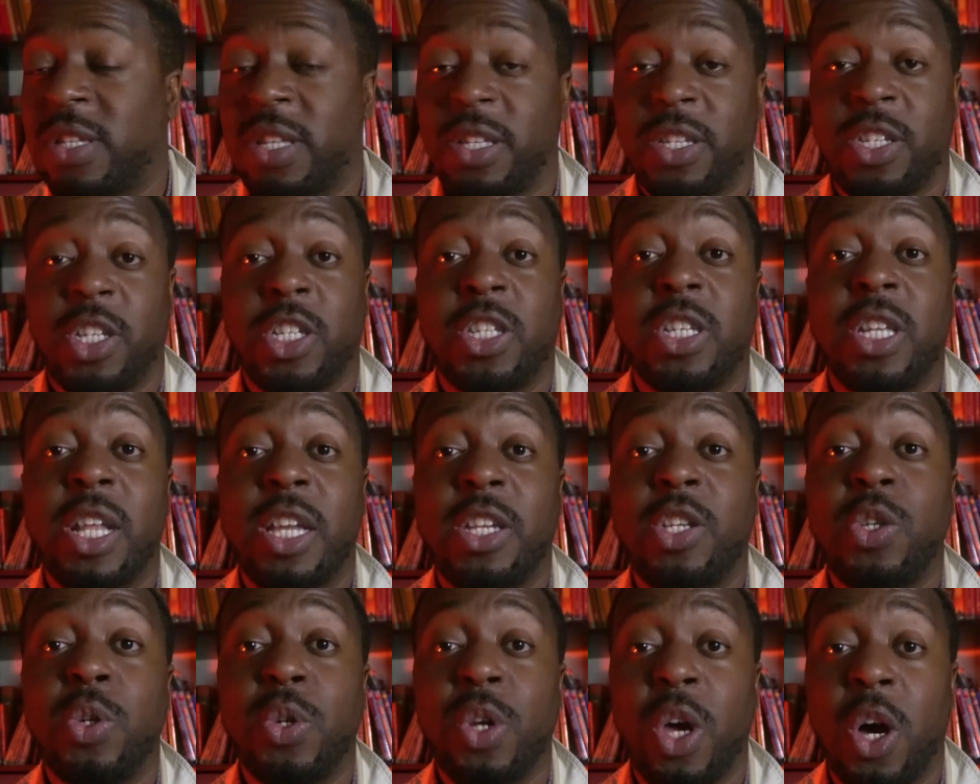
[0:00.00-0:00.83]
Just to
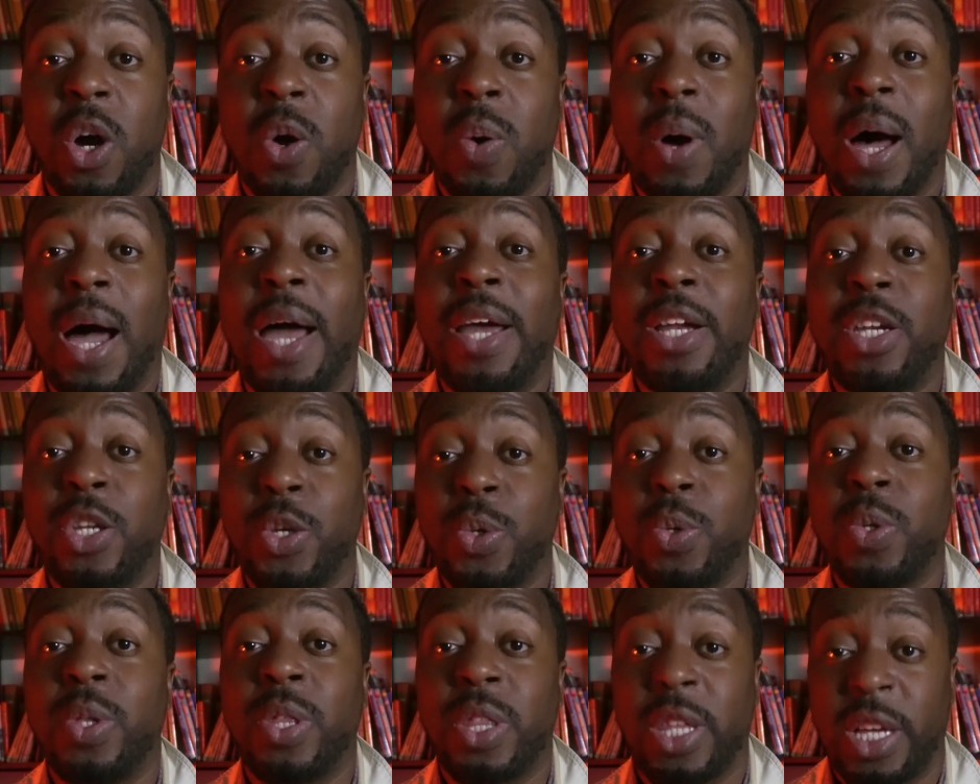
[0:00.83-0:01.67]
let you know, I
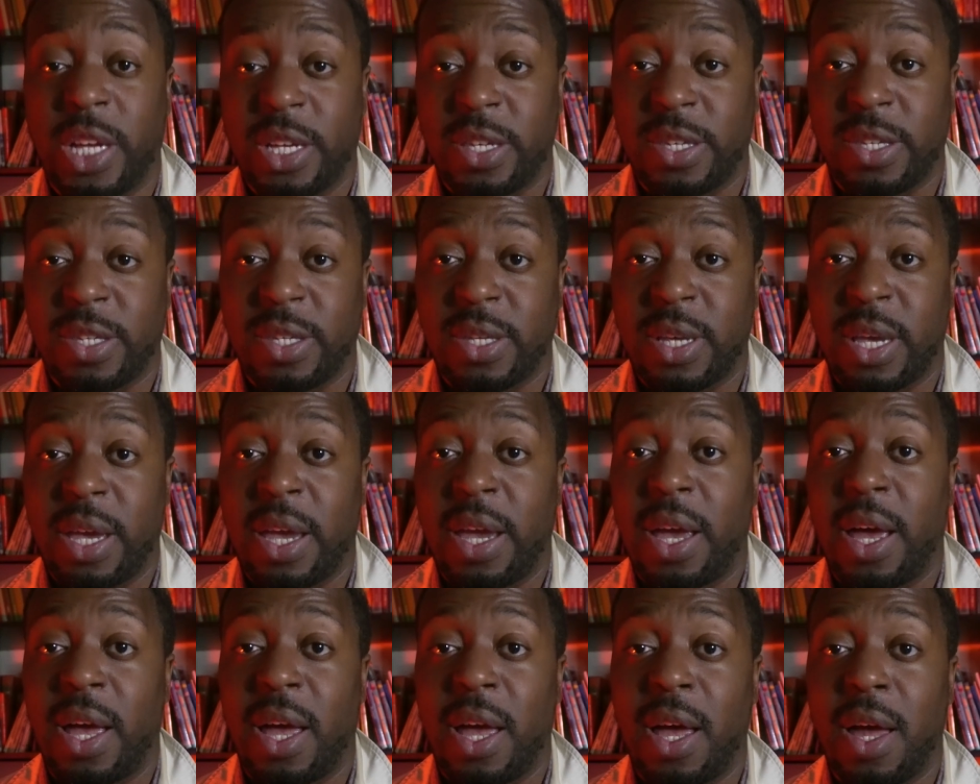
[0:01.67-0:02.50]
do this.
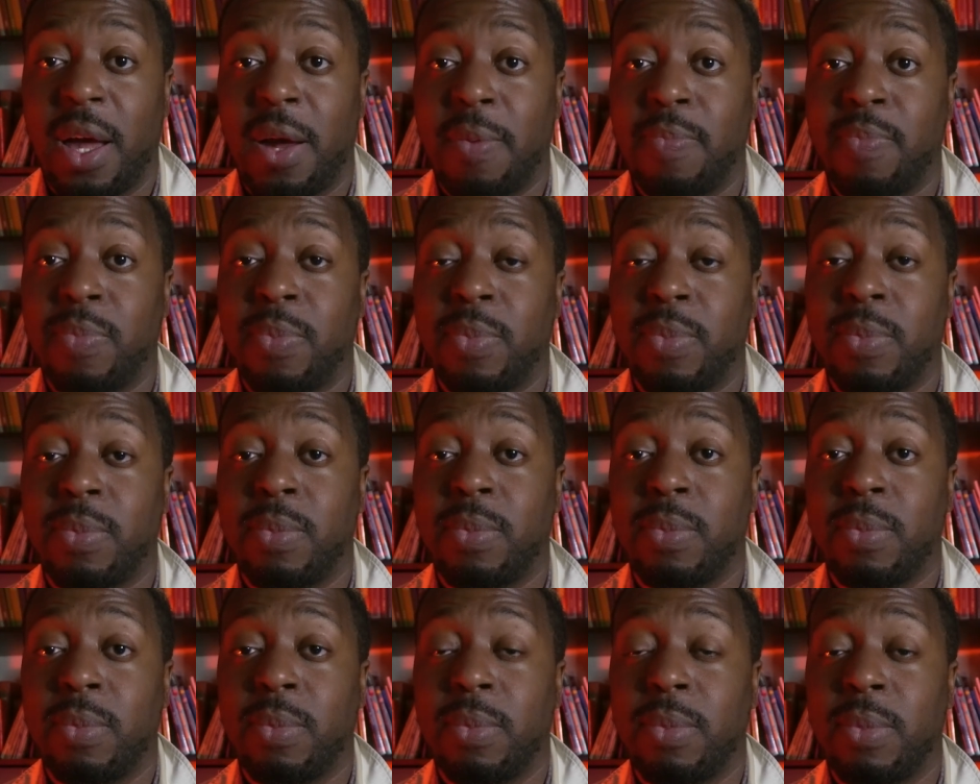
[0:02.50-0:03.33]

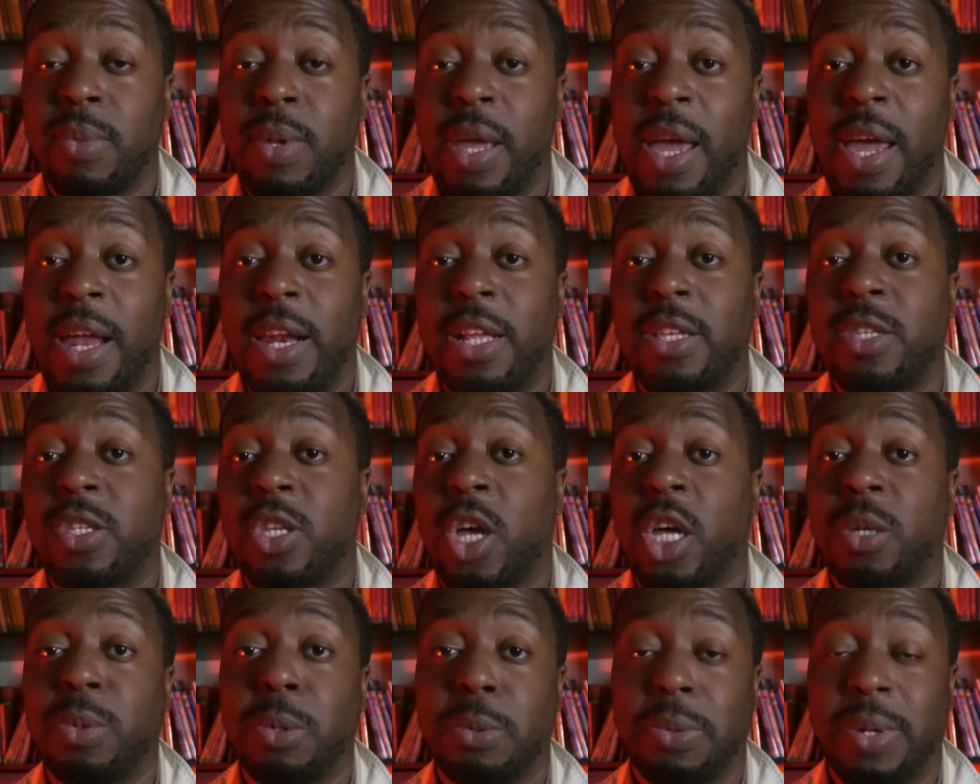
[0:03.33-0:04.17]
And it
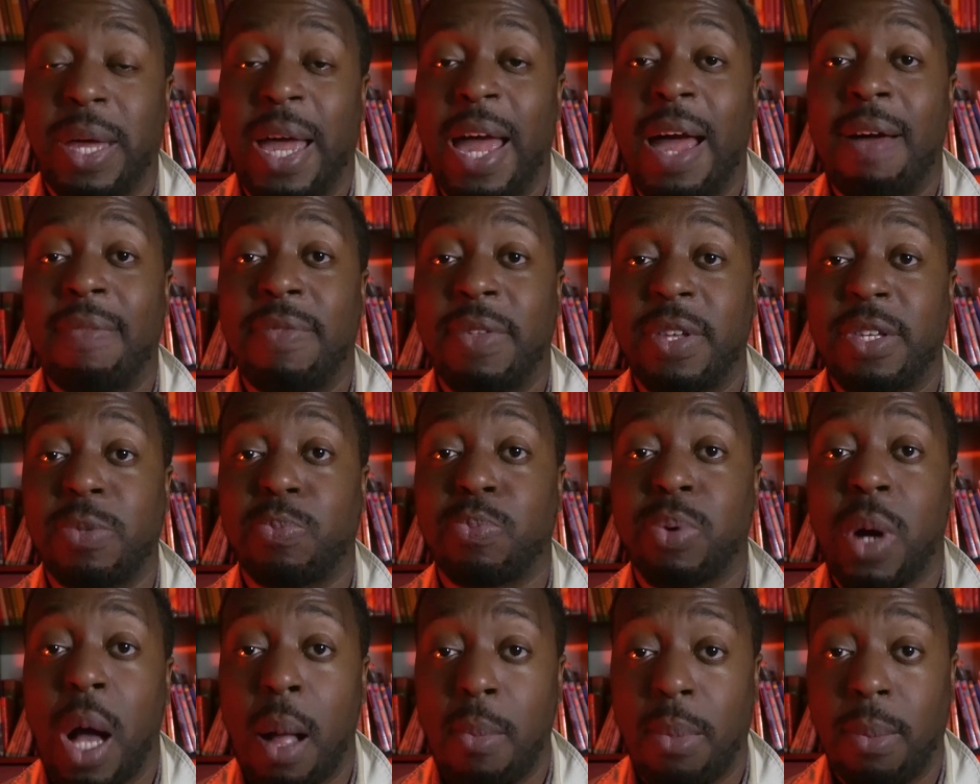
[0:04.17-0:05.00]
solves people that have this
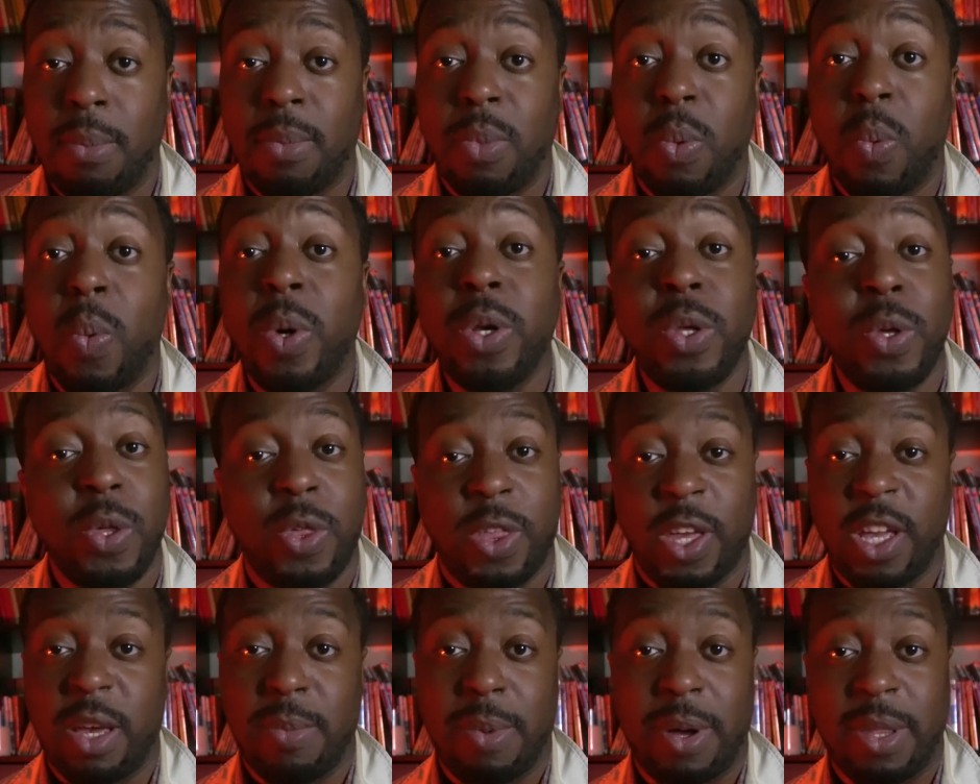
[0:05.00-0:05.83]
problem. What do you
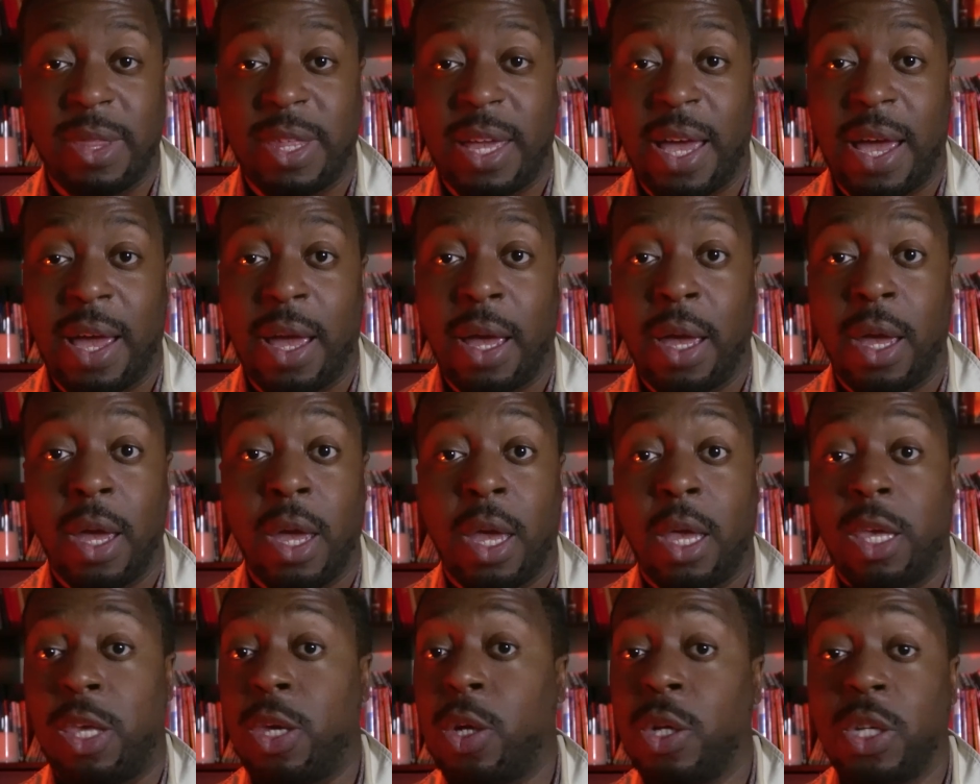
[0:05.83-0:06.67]
think about that?
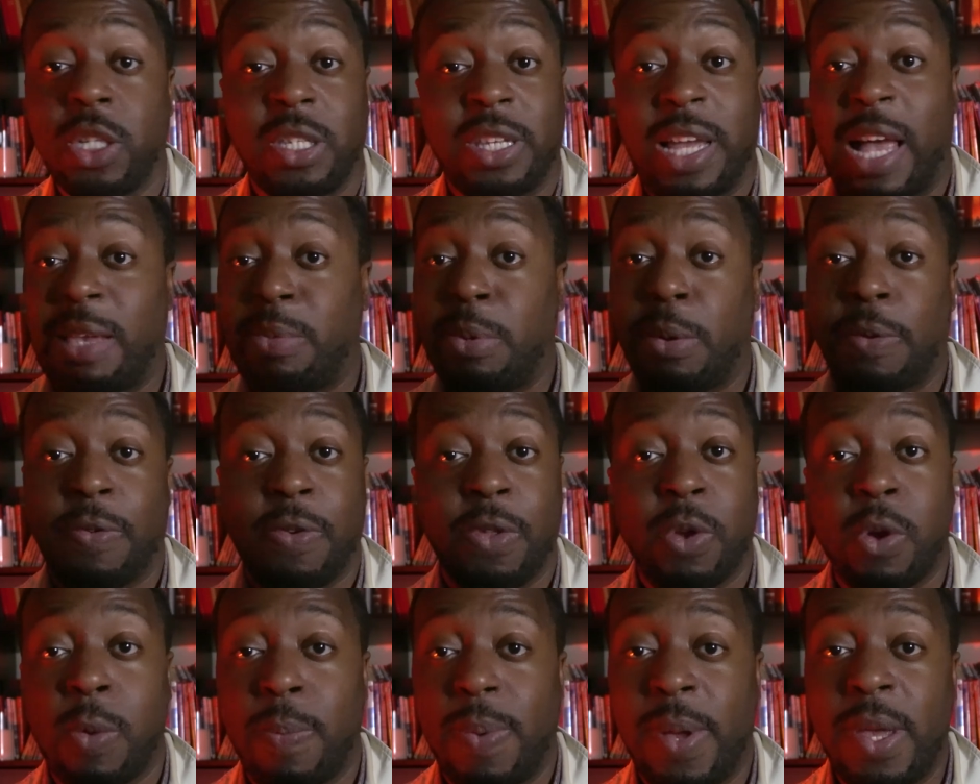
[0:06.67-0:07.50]
You can just ask people
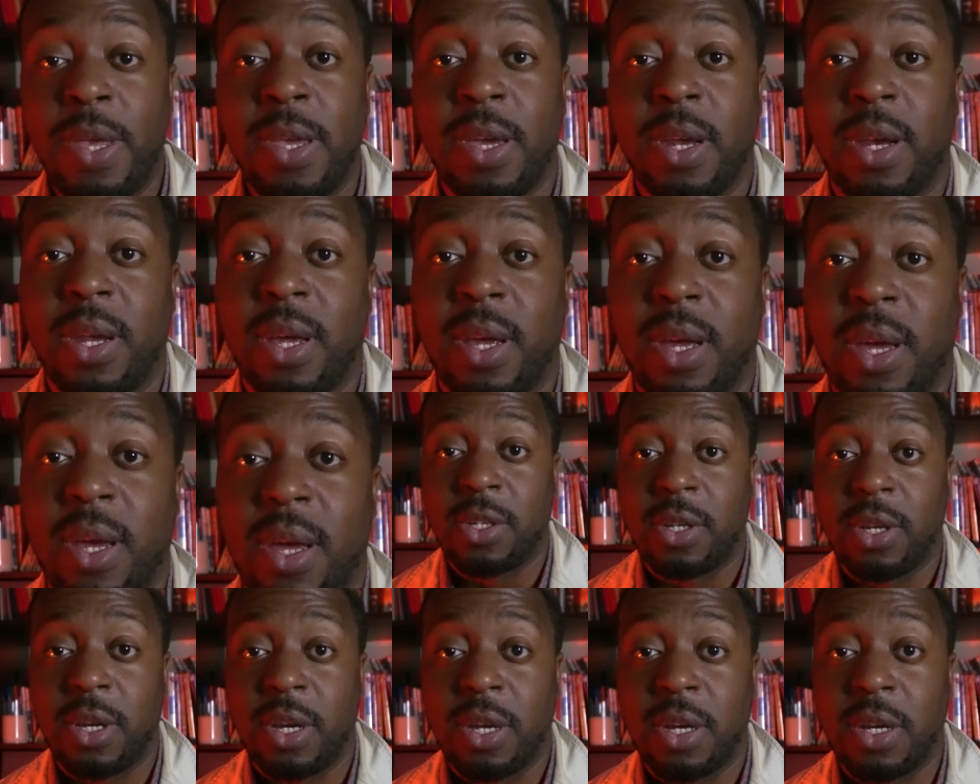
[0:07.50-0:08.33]
for their
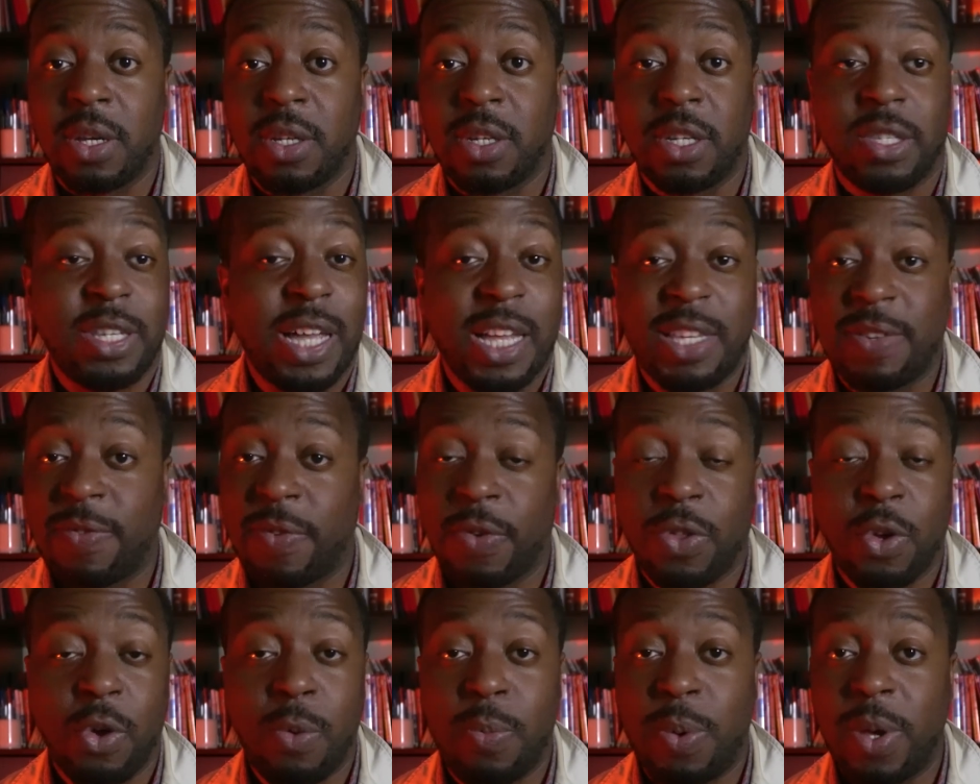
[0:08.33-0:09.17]
opinion. Just ask them
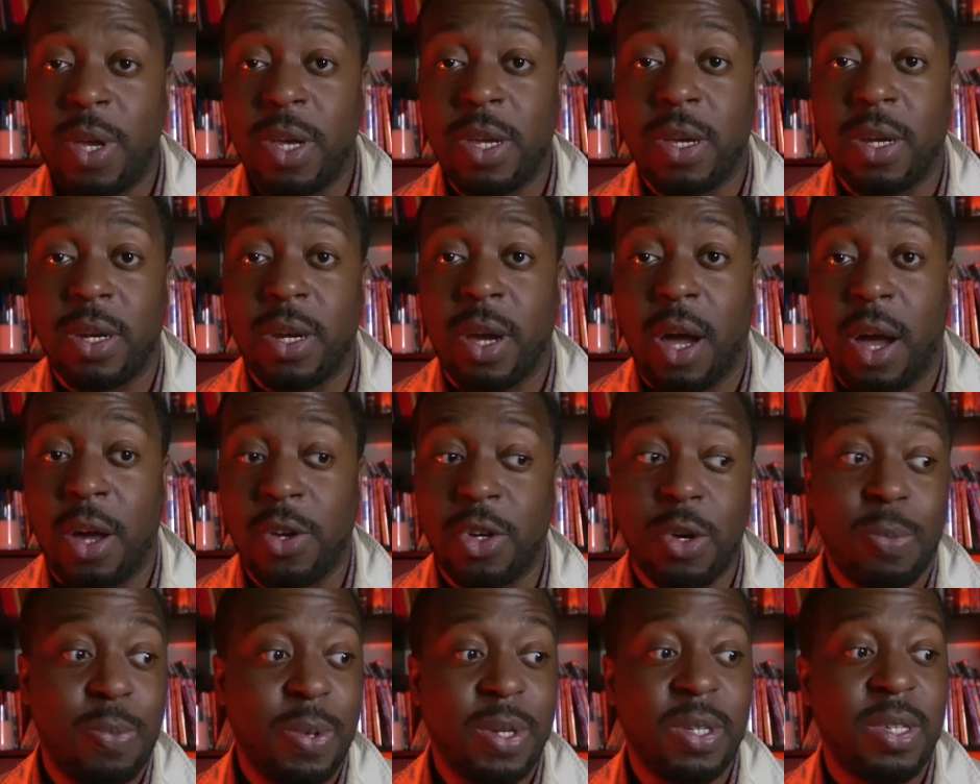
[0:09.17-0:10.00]
for their opinion on
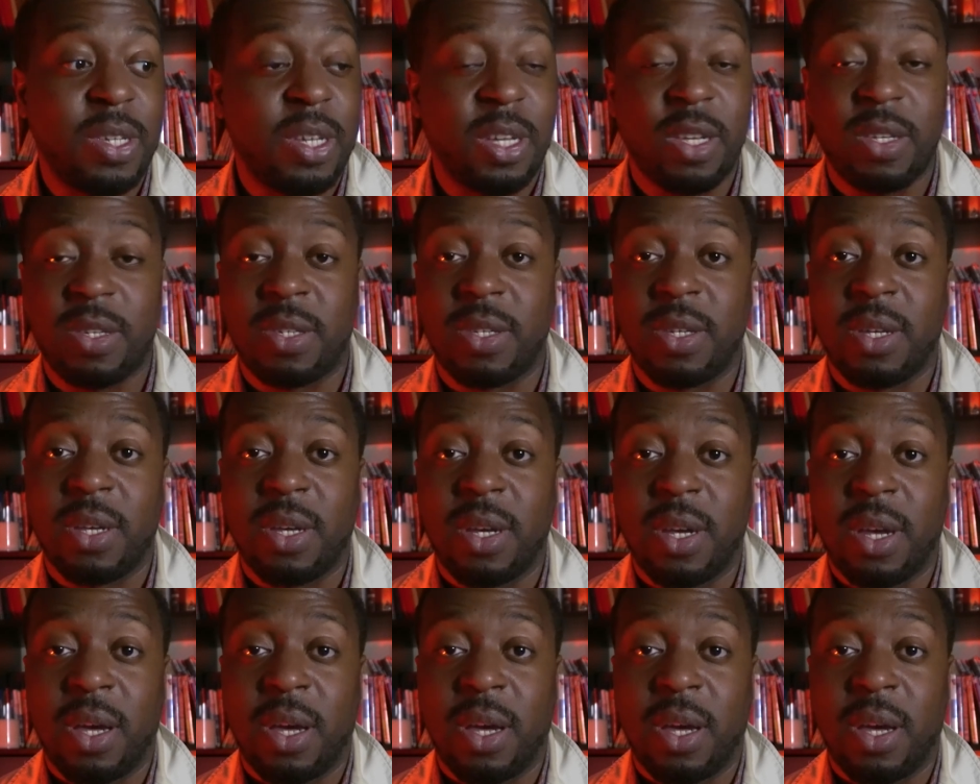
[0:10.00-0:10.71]
your business.